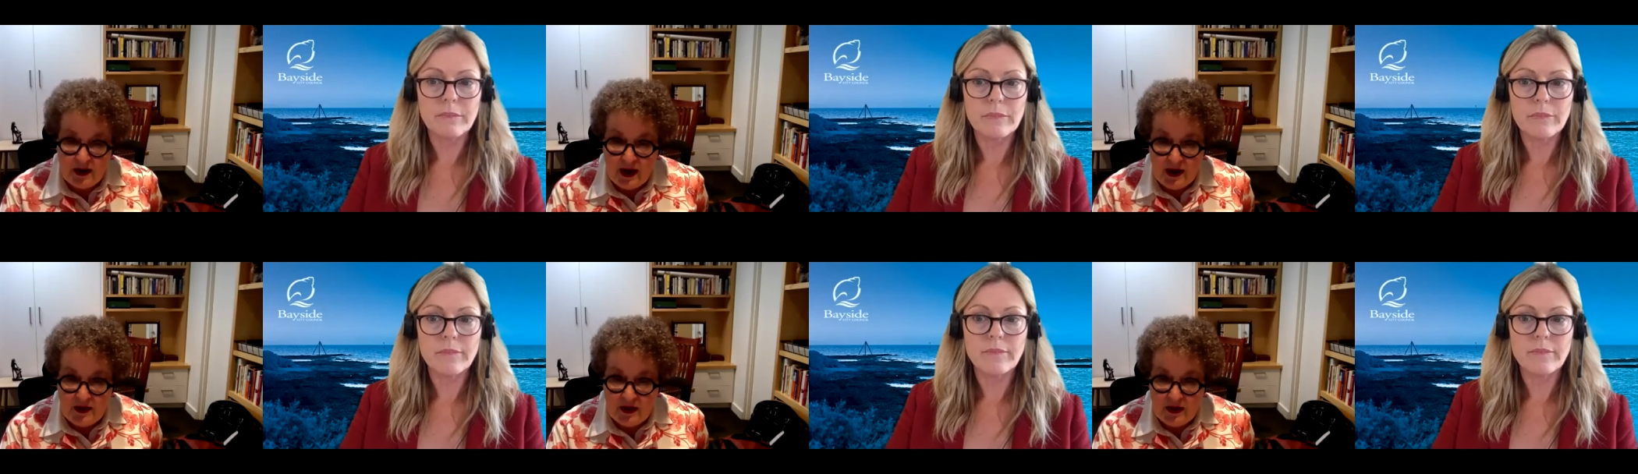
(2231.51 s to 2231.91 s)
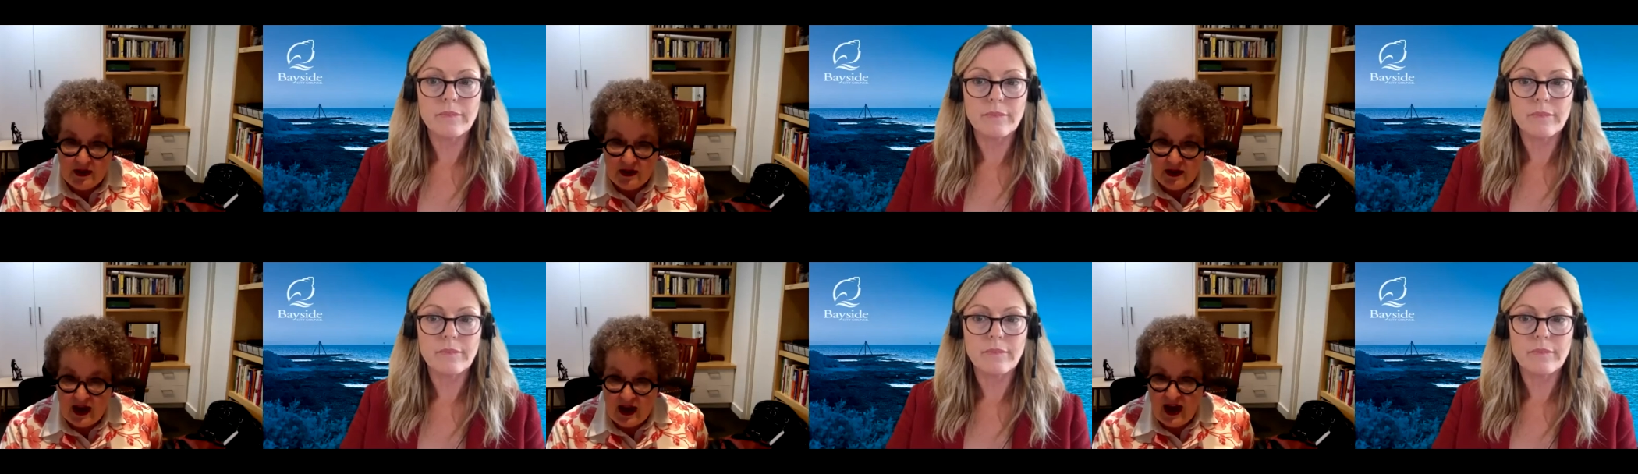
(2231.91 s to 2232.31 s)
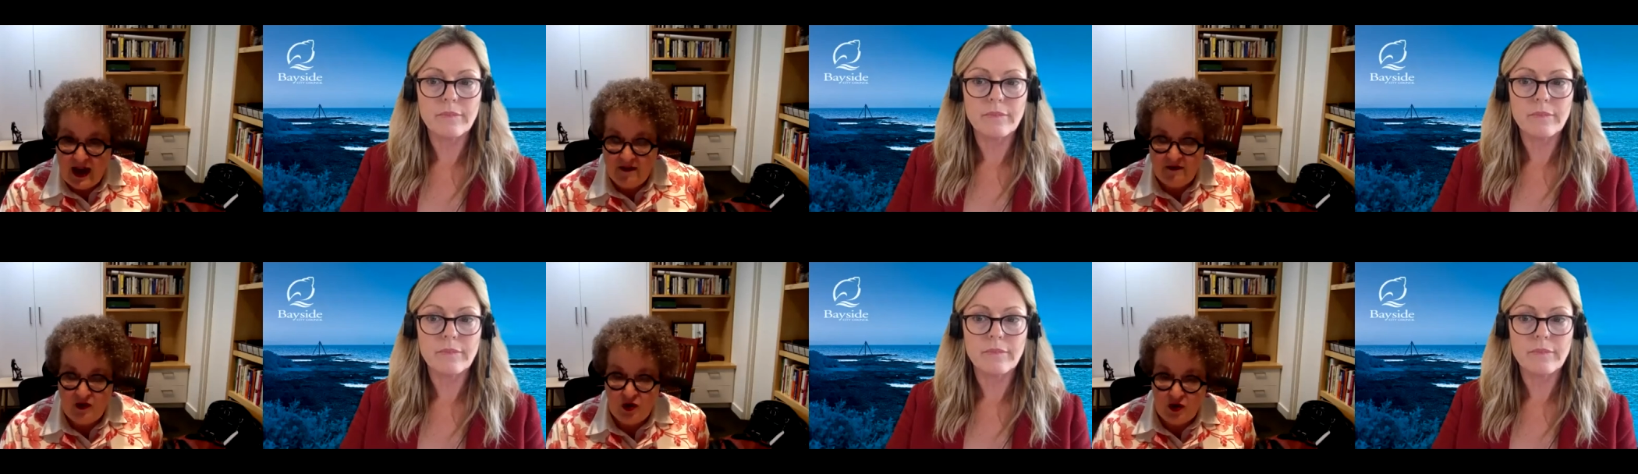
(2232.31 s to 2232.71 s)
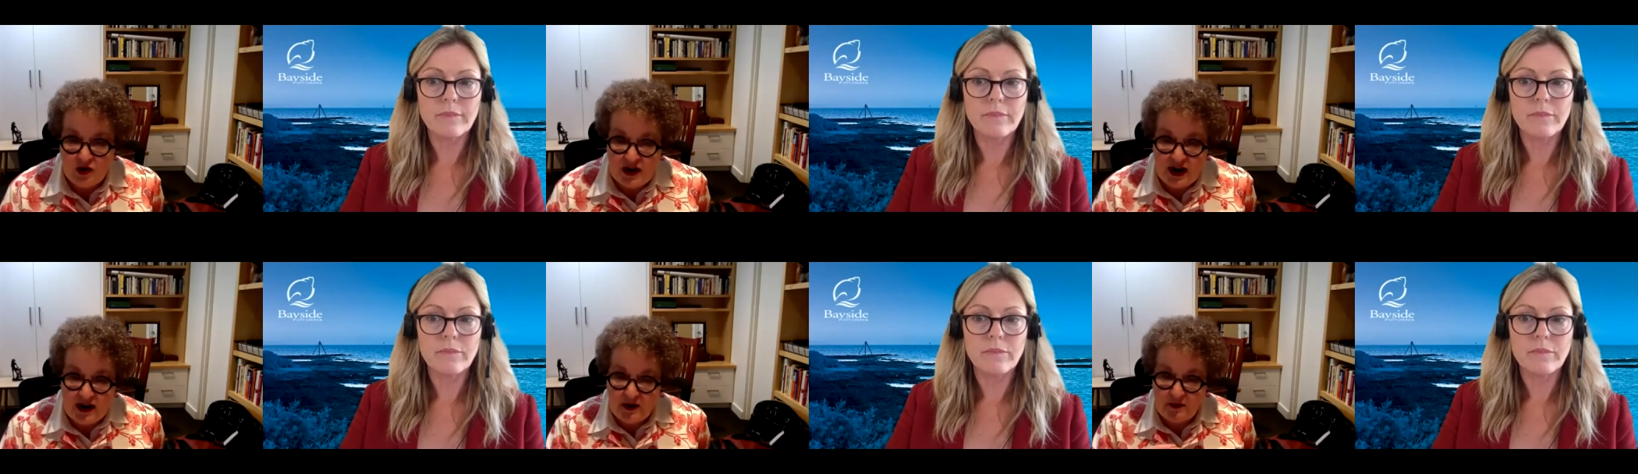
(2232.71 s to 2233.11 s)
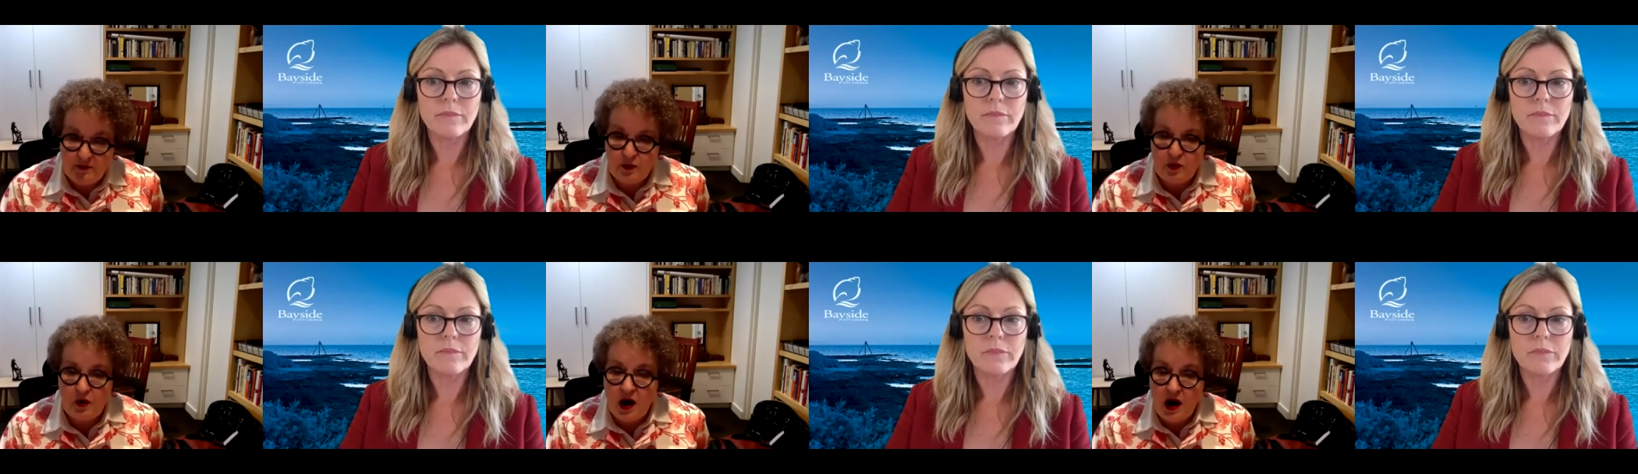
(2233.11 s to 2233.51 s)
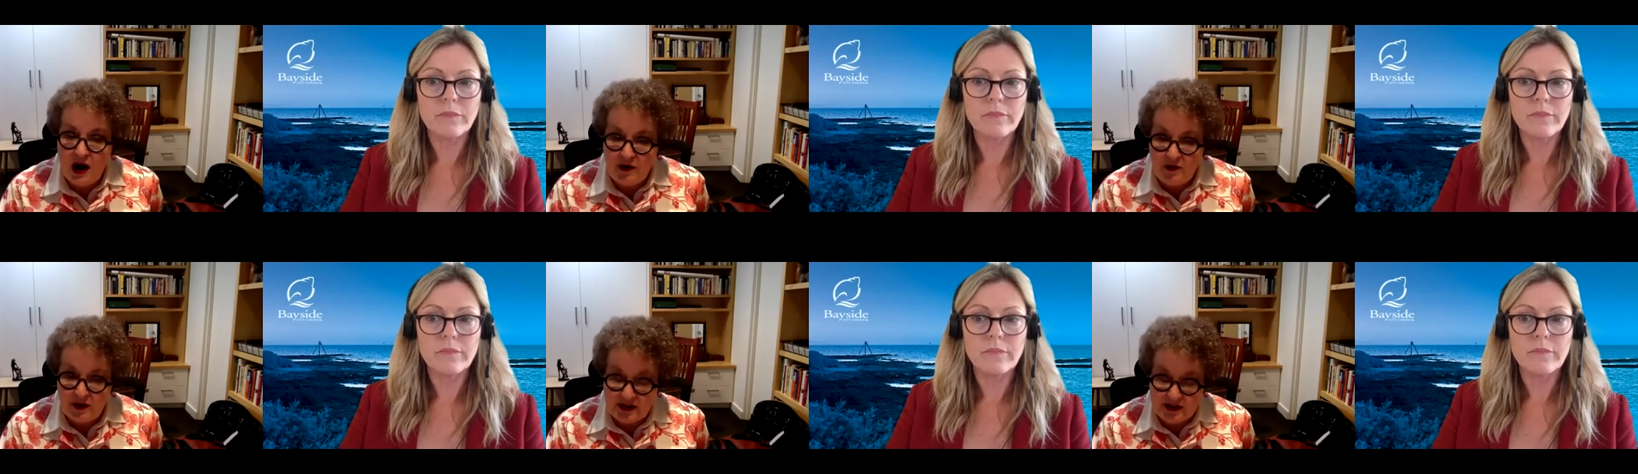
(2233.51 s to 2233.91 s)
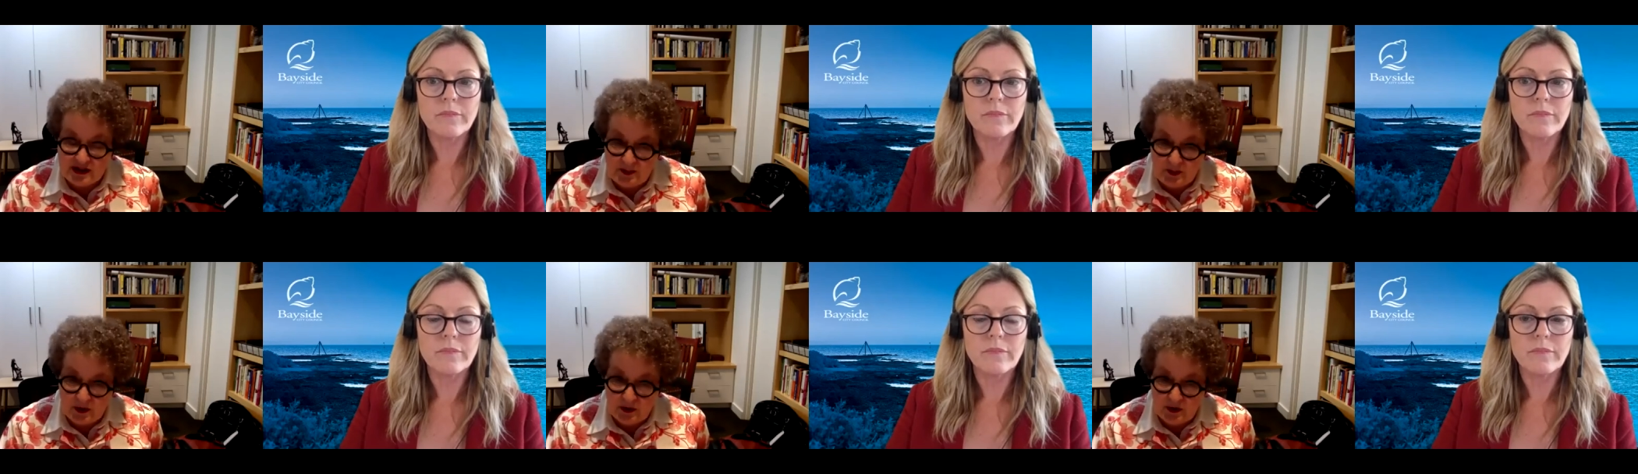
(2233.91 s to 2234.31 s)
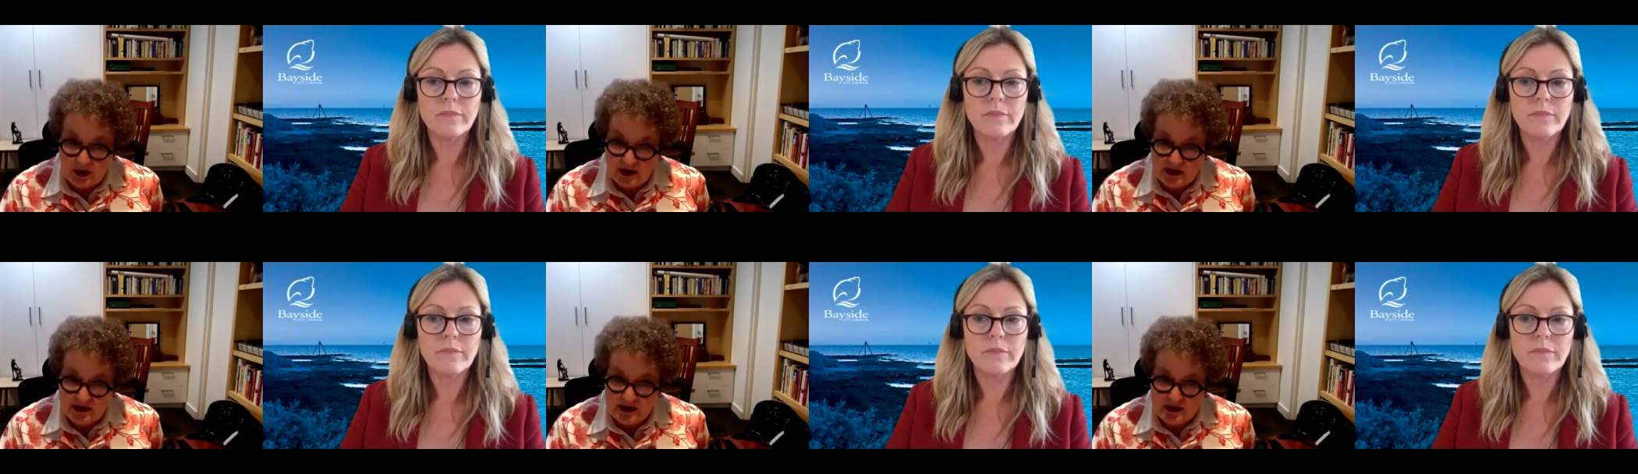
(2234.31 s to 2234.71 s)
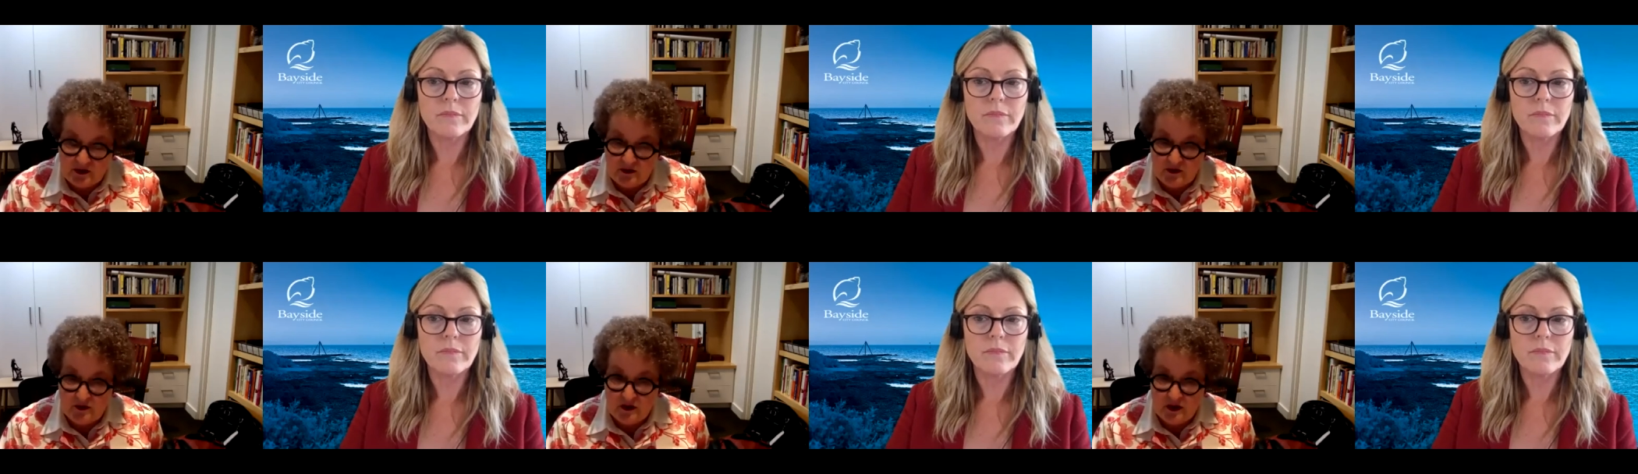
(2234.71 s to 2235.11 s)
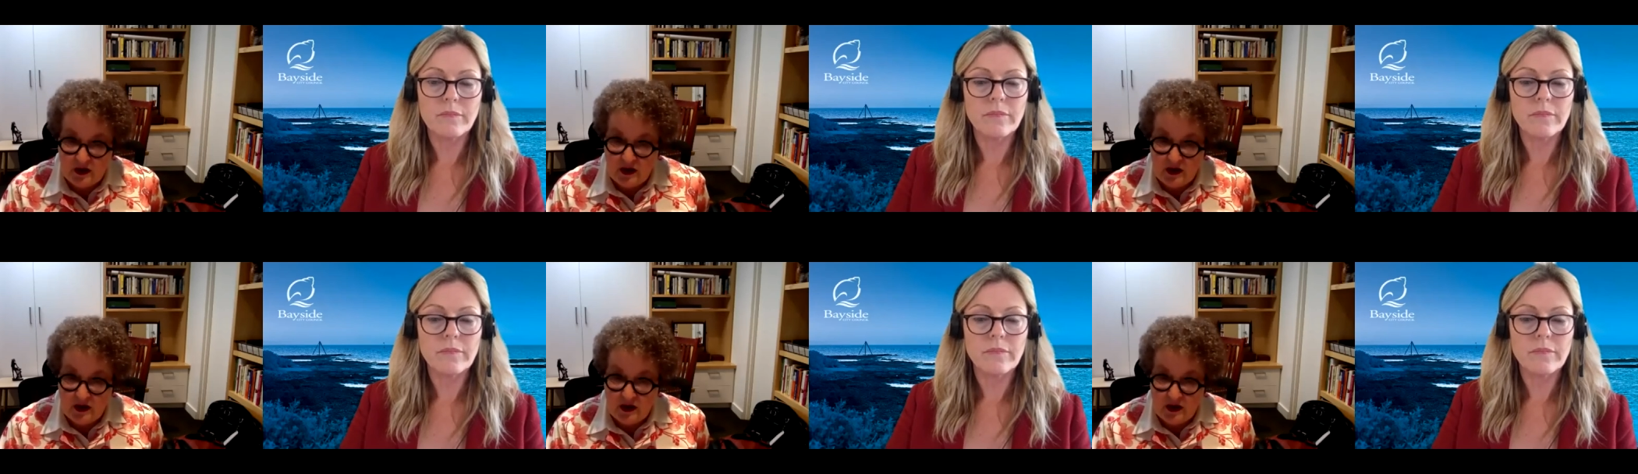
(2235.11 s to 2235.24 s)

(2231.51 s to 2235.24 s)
Speaker 1: I think they have not had a prior experience of